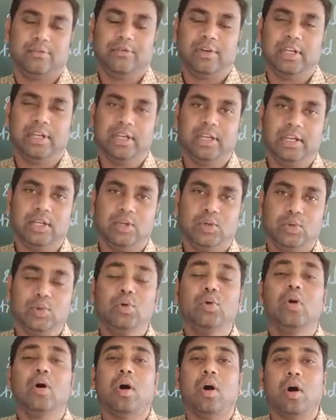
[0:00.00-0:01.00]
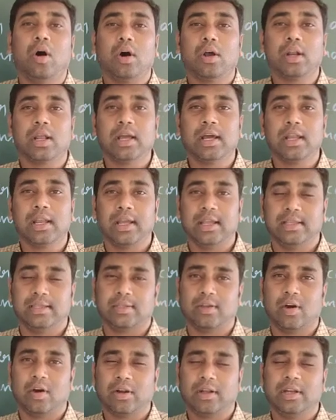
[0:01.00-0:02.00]
We need to
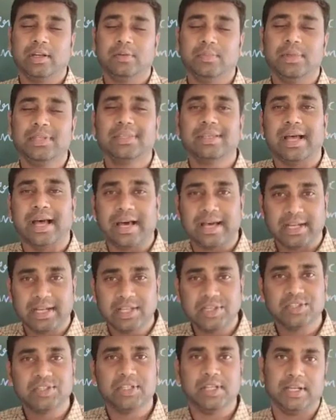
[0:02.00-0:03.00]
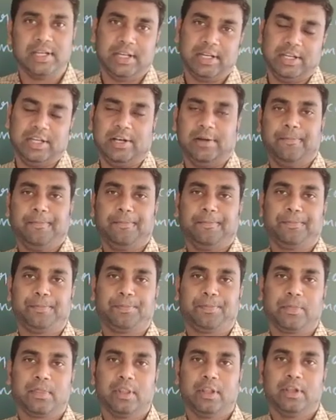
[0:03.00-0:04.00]
organize means arrange the data.
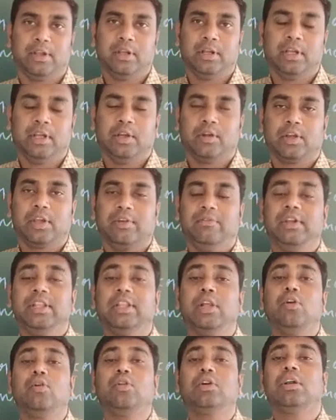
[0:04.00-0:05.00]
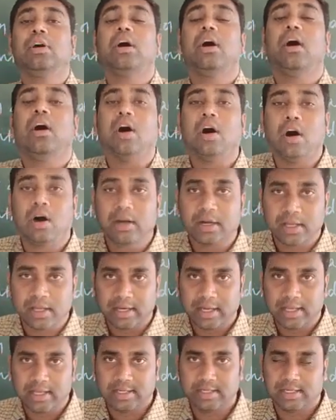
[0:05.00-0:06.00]
Okay, without
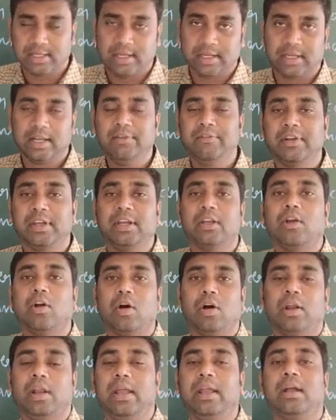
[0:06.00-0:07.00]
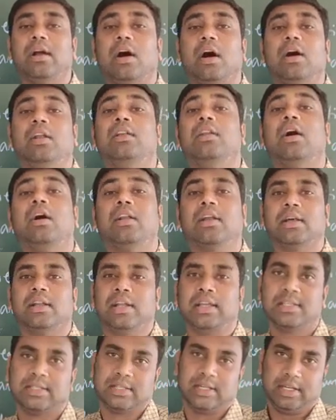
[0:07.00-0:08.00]
organized data, we can call like
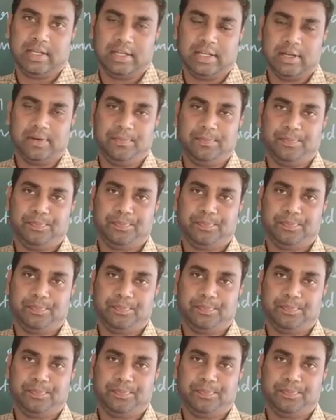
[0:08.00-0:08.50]
unorganized data.